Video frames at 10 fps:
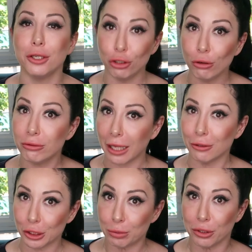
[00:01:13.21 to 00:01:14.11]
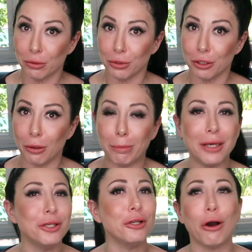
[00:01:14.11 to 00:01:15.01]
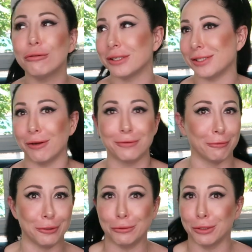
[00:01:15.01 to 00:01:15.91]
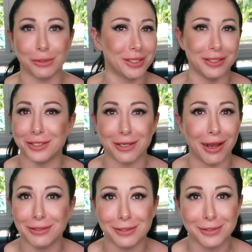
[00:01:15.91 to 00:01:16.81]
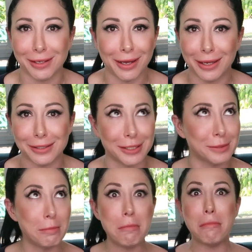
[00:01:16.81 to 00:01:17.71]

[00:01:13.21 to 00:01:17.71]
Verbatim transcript: I know that looked pretty real, but you know, the stuff that we're doing with C G I these days is